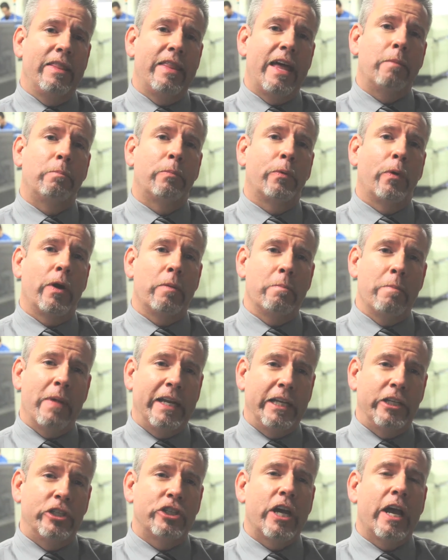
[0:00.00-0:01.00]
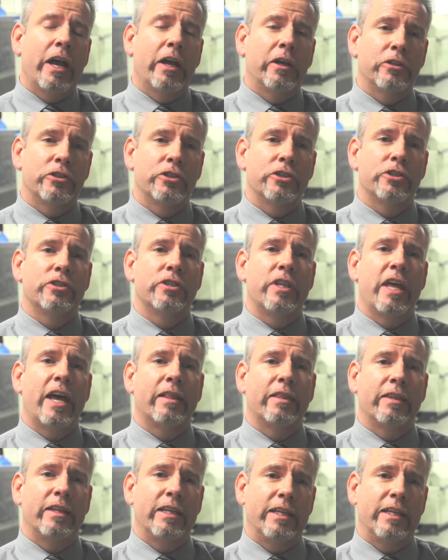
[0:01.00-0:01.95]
and that brought many challenges that